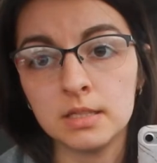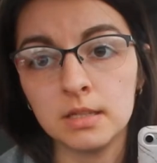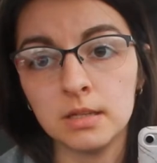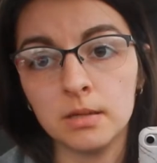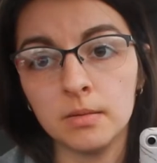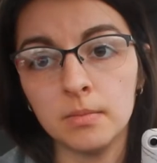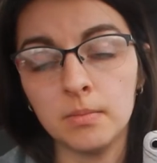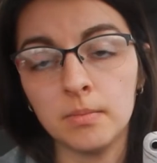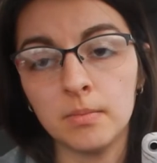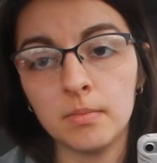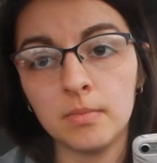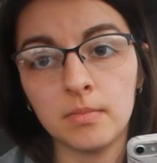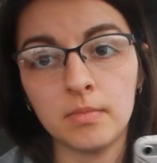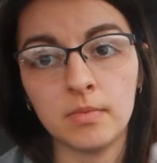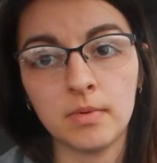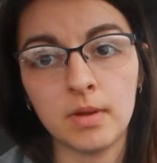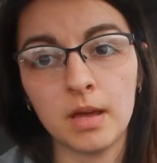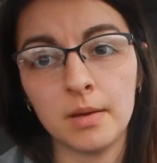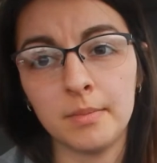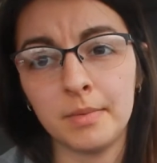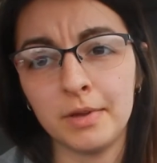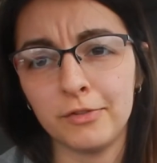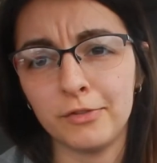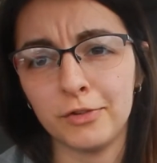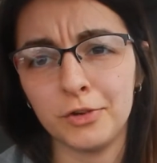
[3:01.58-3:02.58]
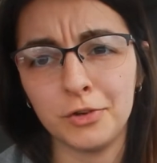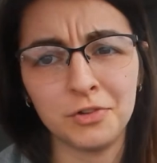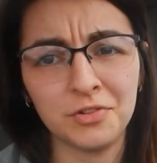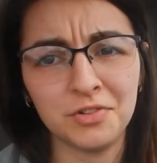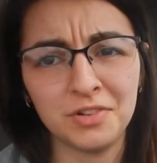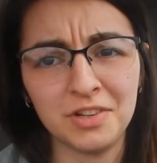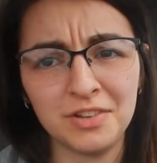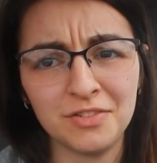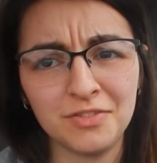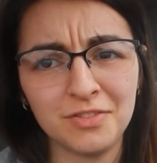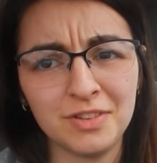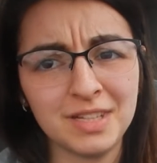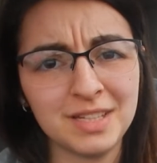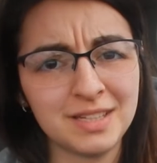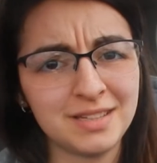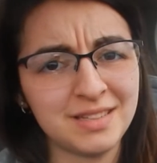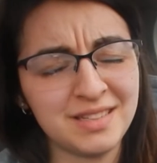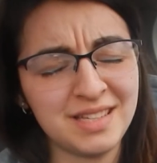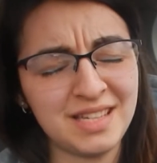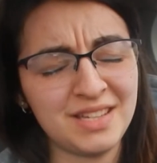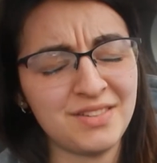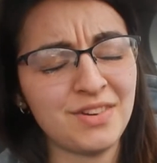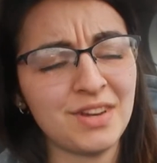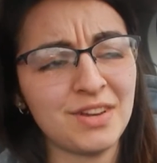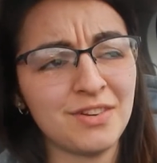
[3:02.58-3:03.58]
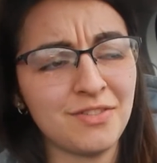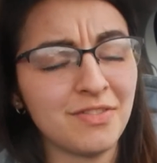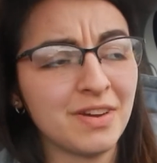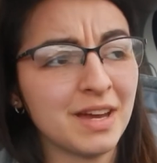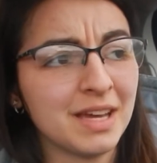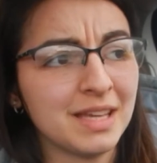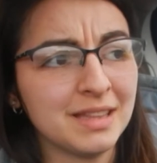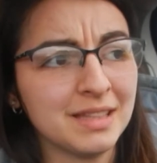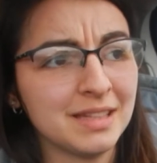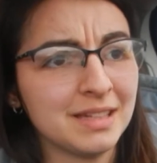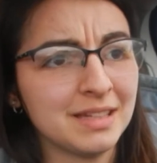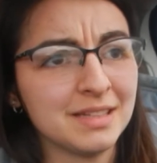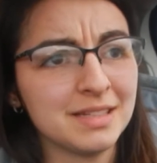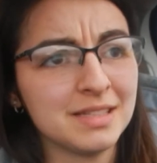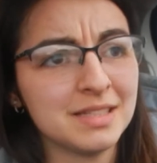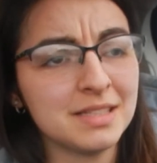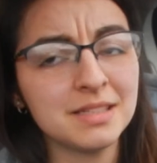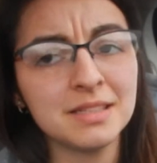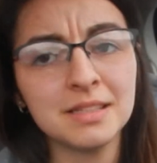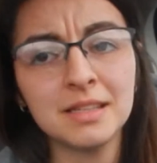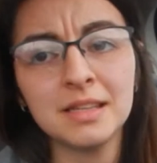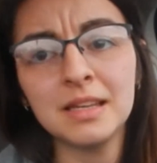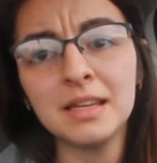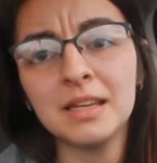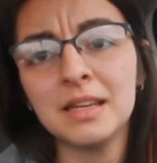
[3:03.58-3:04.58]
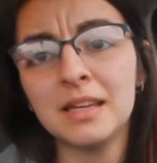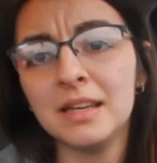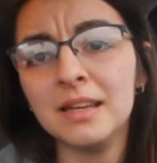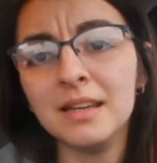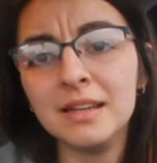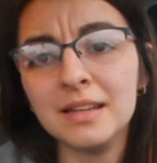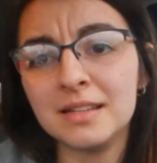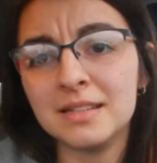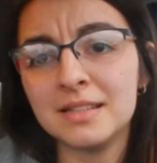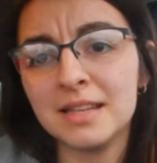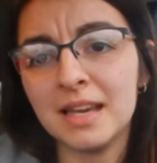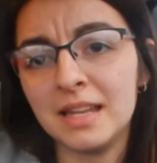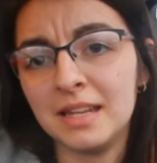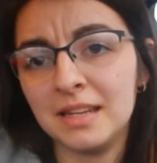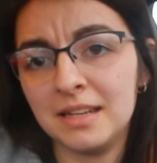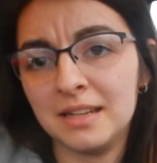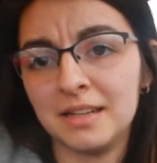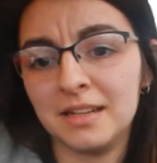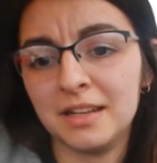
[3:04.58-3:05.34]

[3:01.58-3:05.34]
some on my phone if it if I find that it's exciting